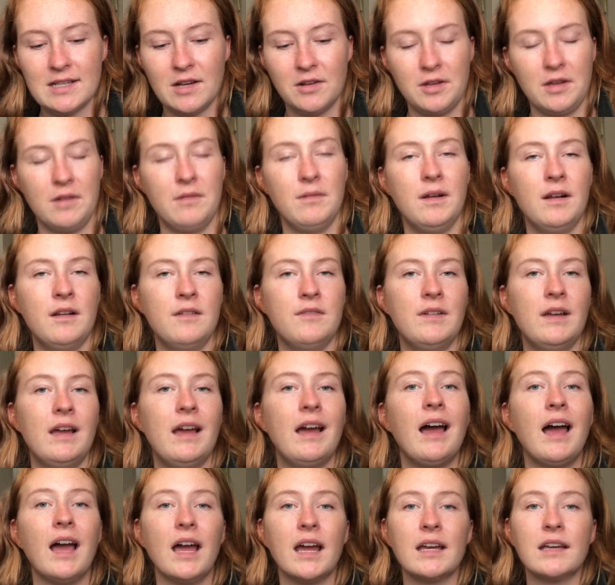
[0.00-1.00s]
I'll get rid of
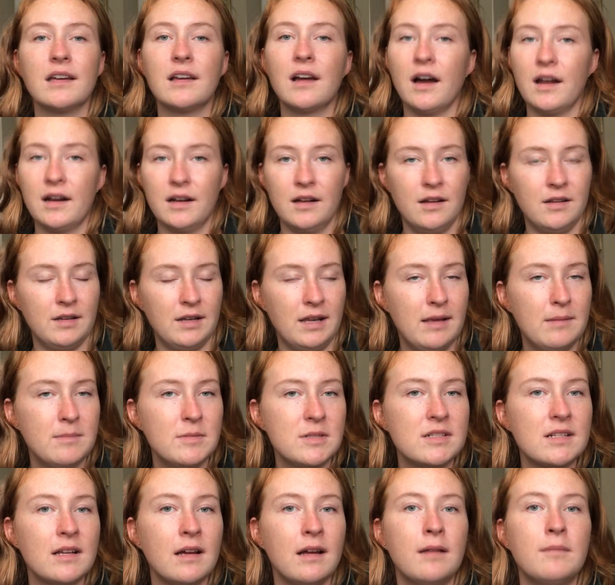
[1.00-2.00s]
it. I got it on
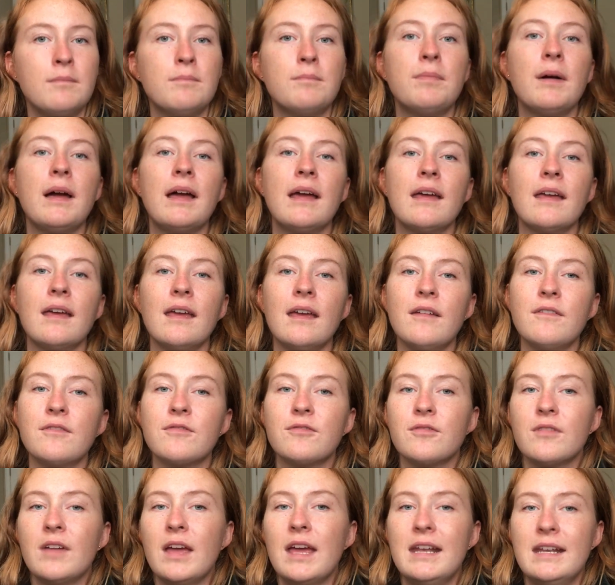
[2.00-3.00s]
Amazon, but if
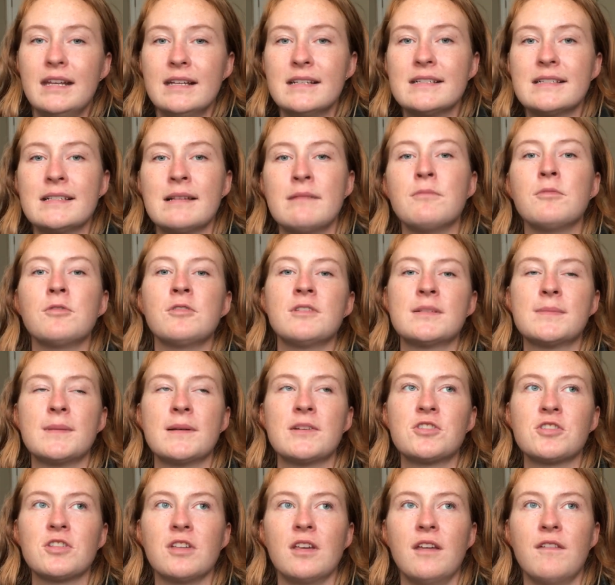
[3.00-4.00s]
it is simple,
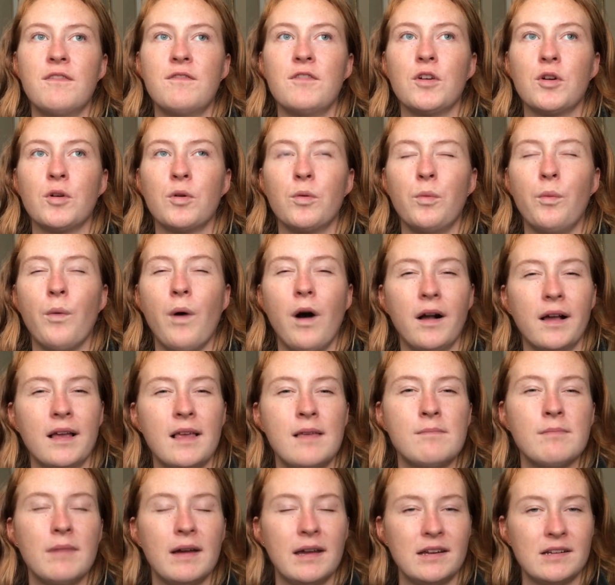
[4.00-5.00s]
especially if you're
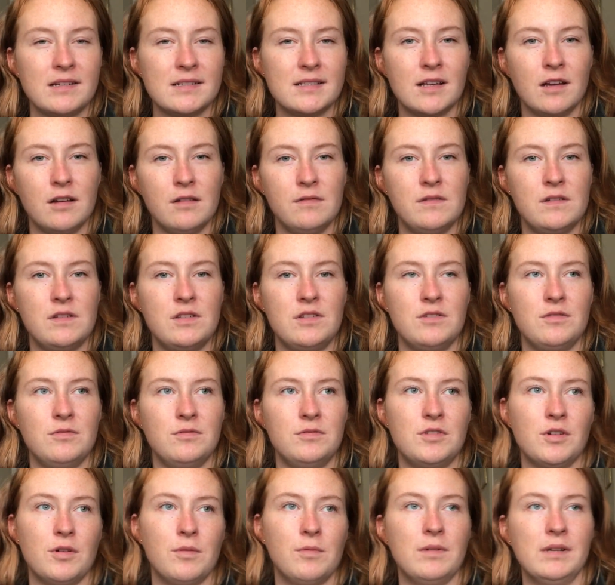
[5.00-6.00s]
walking by yourself and
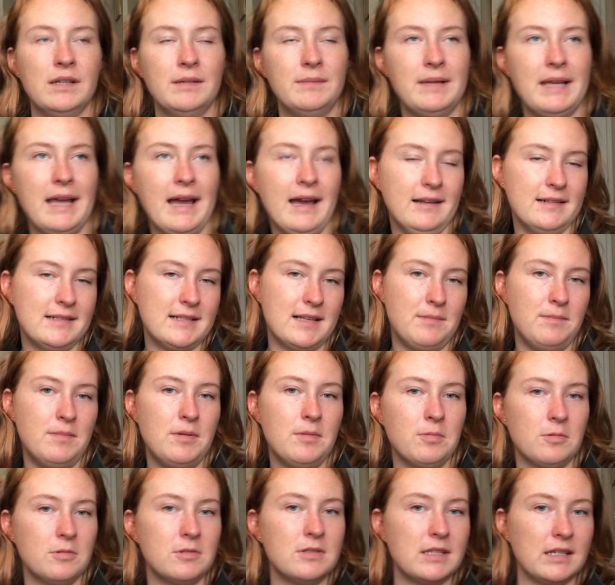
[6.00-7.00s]
you don't want to be asking
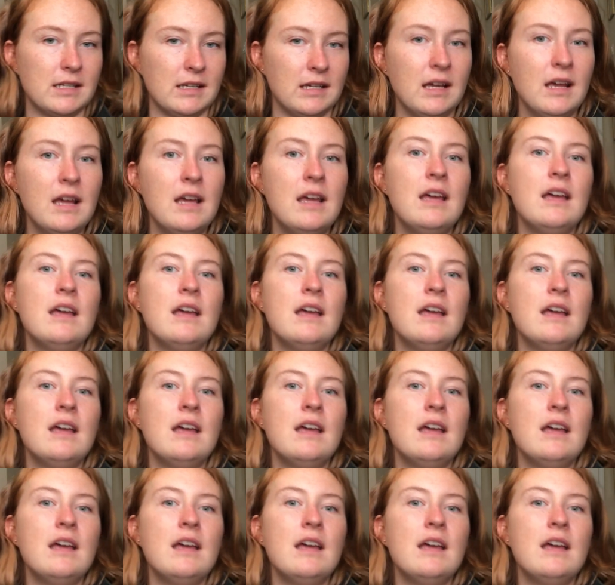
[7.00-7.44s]
people to,